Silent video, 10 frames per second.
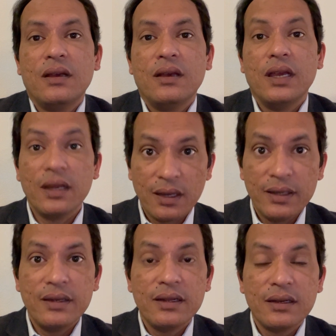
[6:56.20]
in our
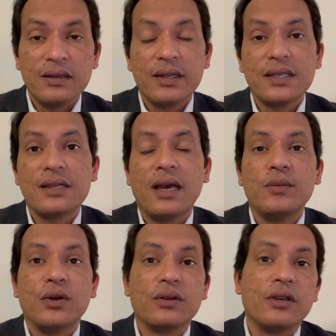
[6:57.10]
Indian context I am
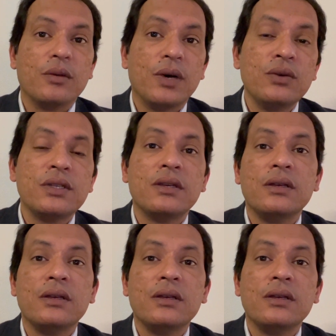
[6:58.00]
talking about.